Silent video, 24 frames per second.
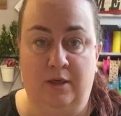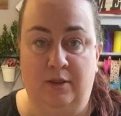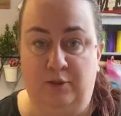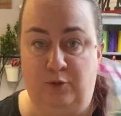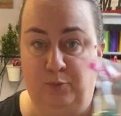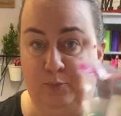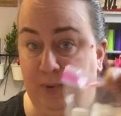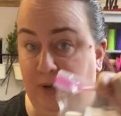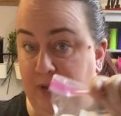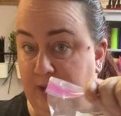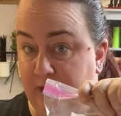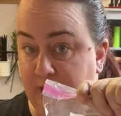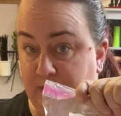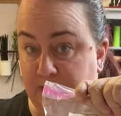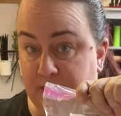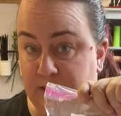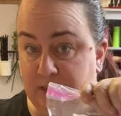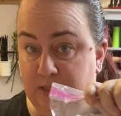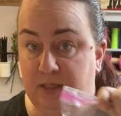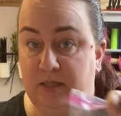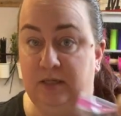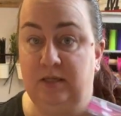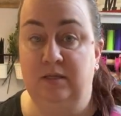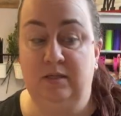the
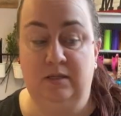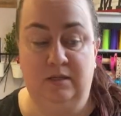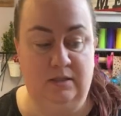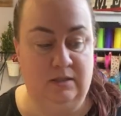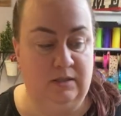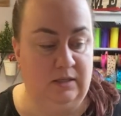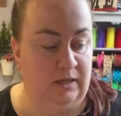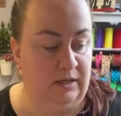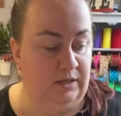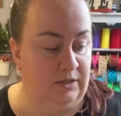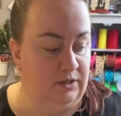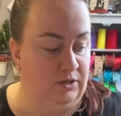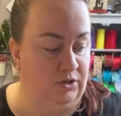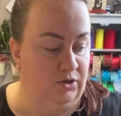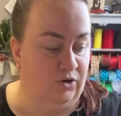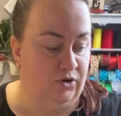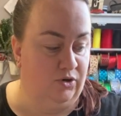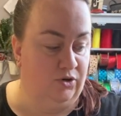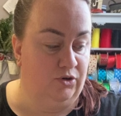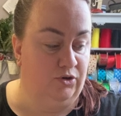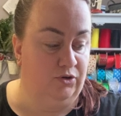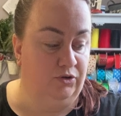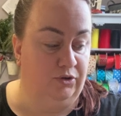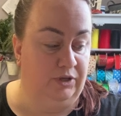paint is
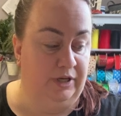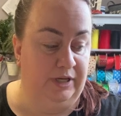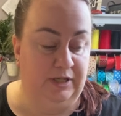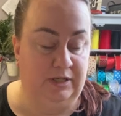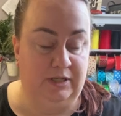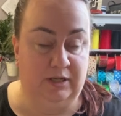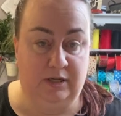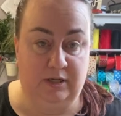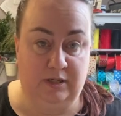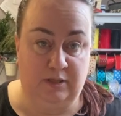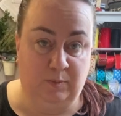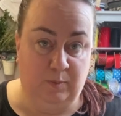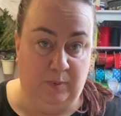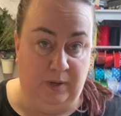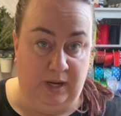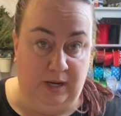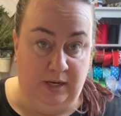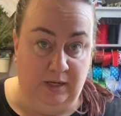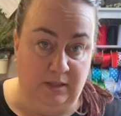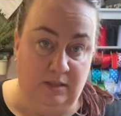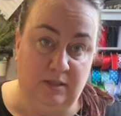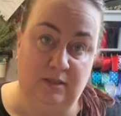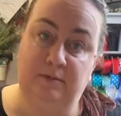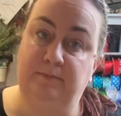exterior latex
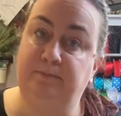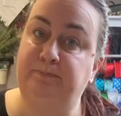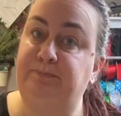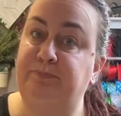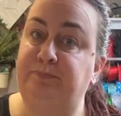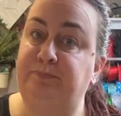paint.